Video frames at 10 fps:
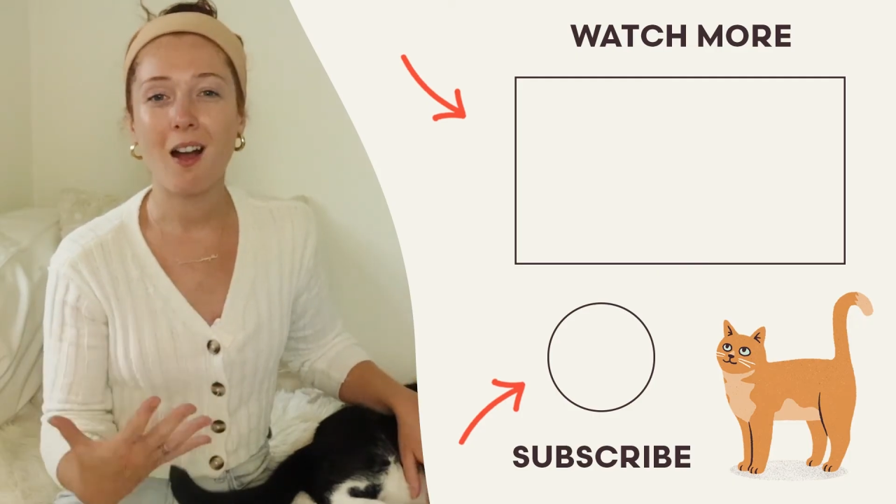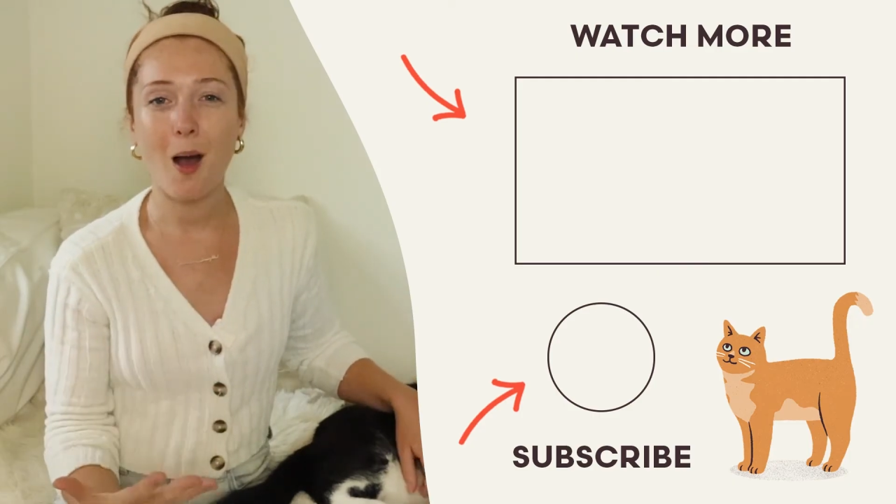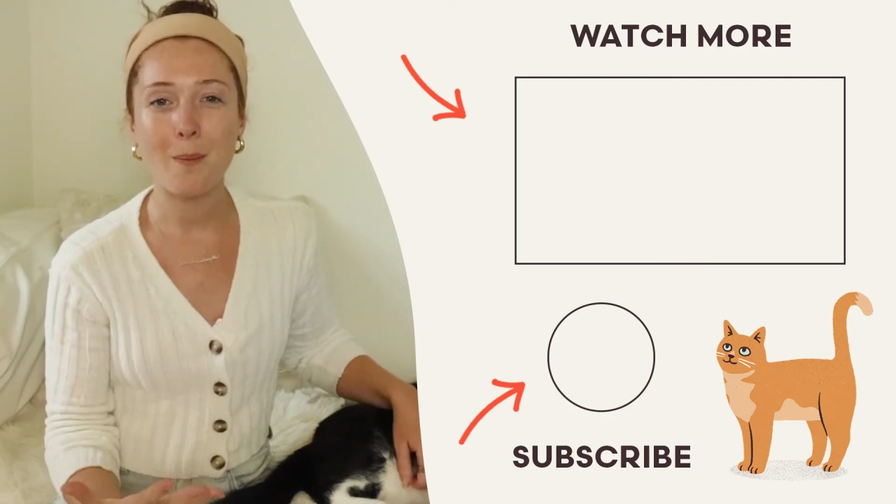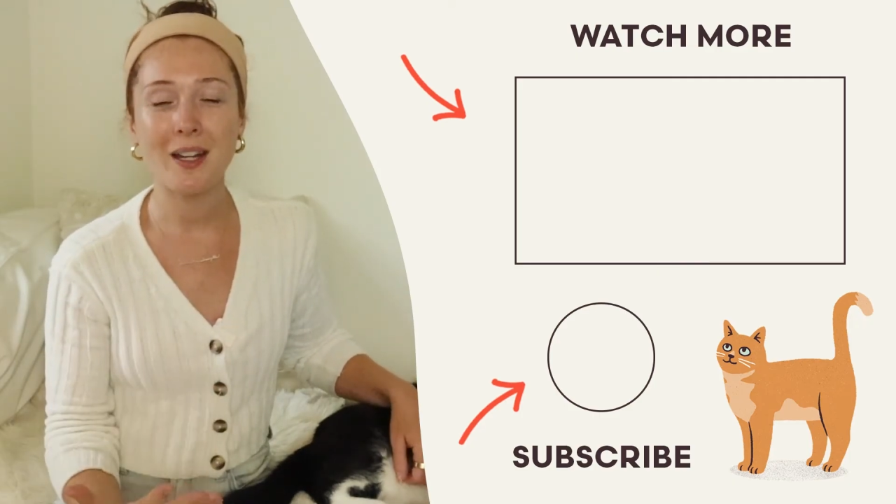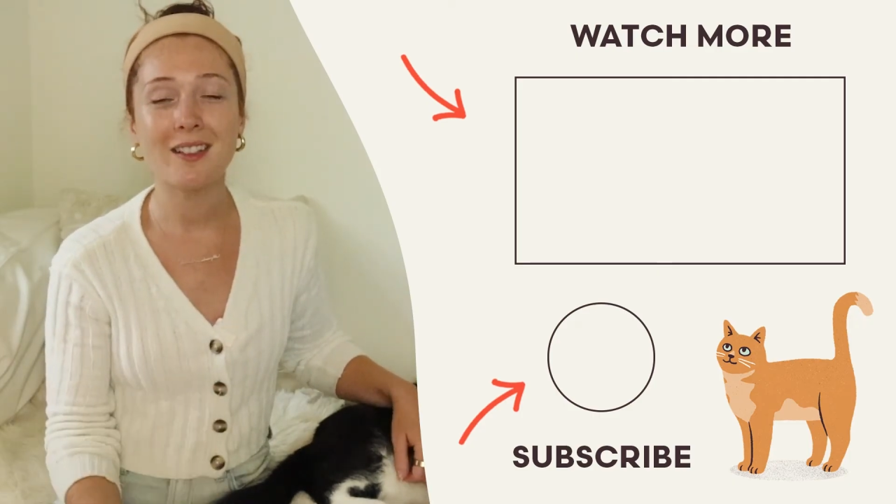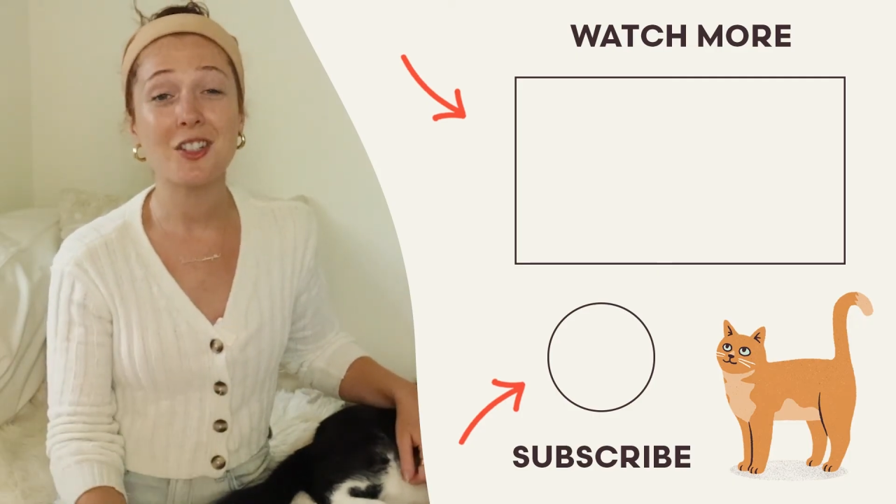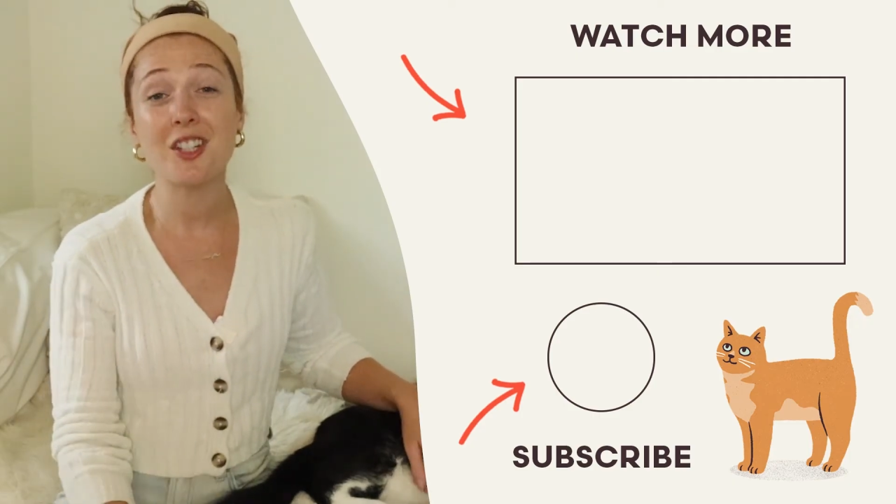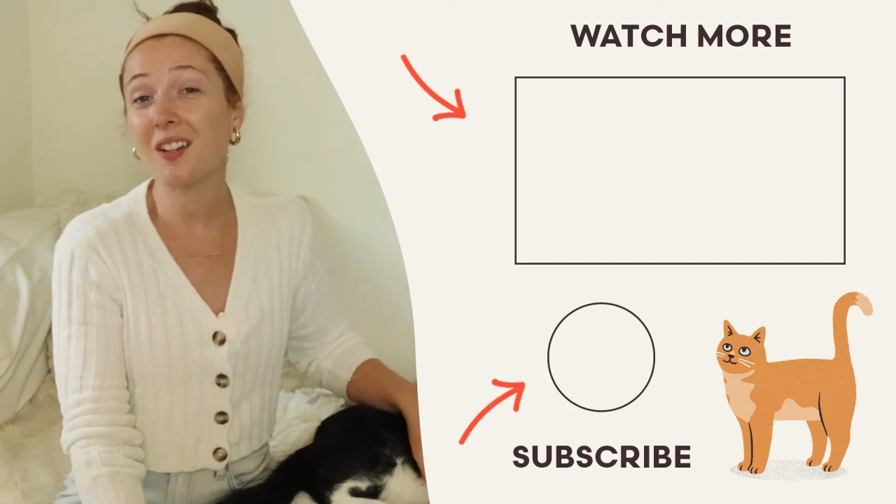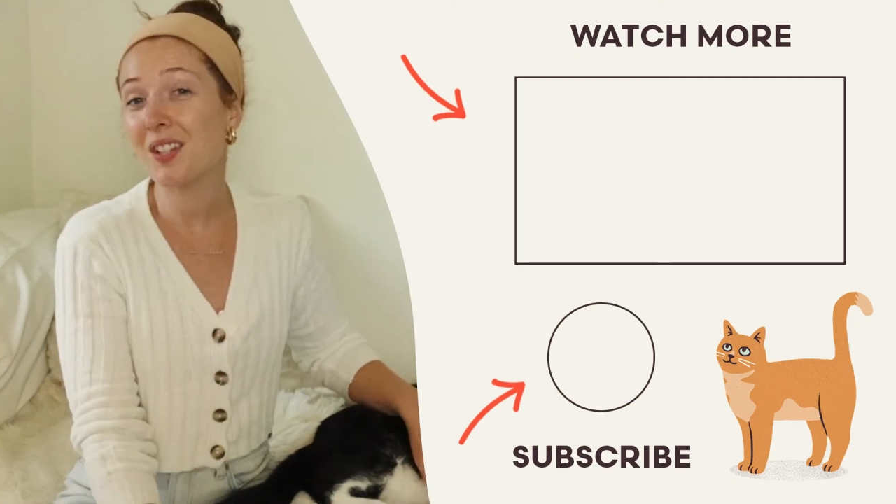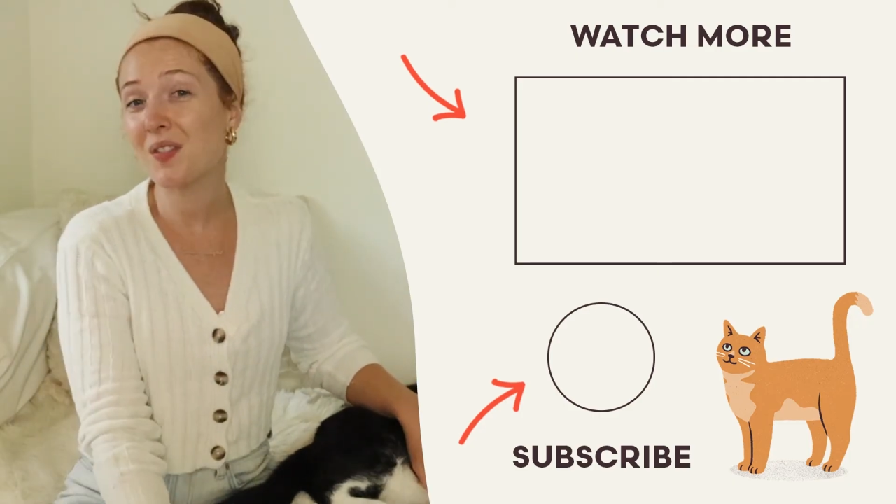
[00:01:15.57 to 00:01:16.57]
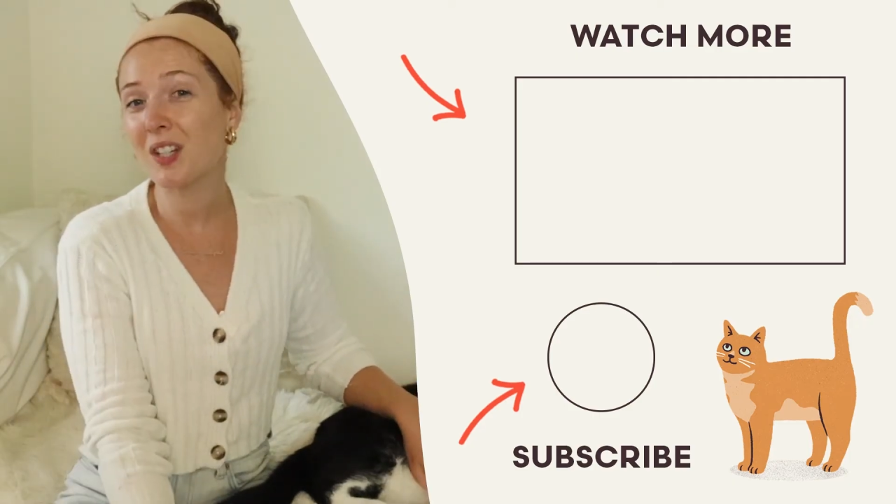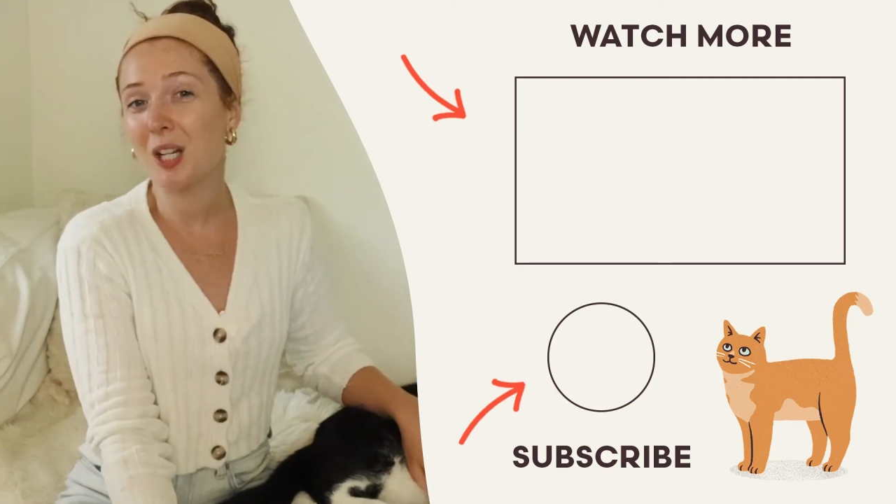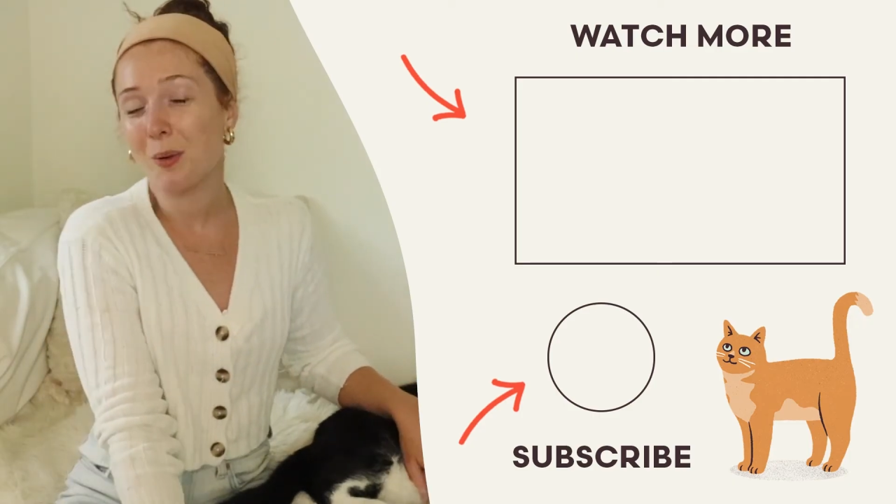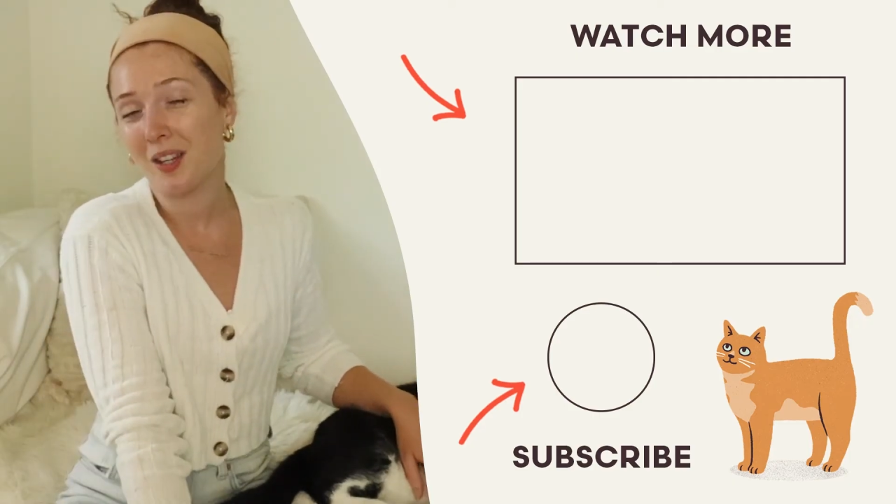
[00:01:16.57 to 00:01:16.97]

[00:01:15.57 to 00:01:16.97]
comment, share this video